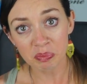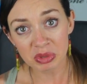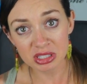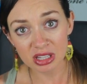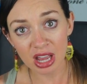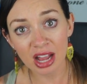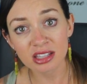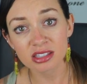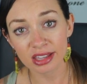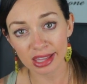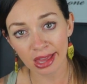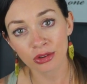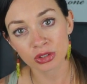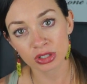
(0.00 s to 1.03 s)
besides the
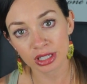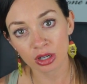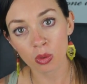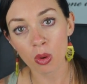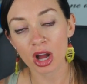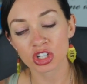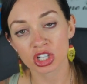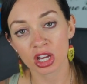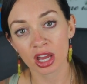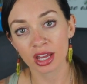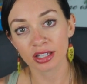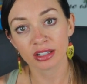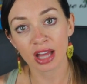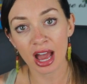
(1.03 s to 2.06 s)
calculator watch
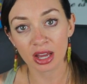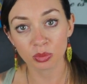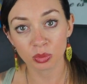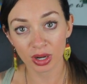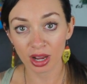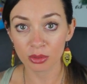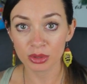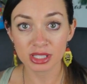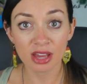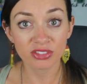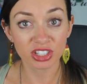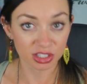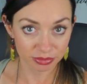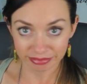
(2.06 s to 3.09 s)
I had when I was
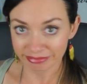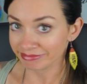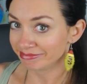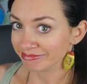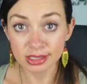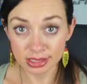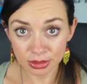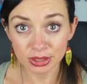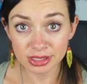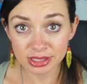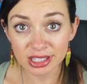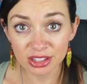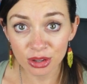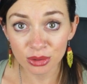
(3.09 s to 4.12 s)
7.
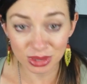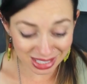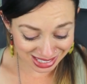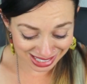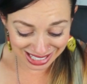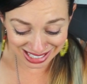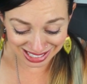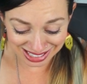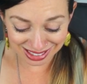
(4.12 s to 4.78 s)
Seriously though, this is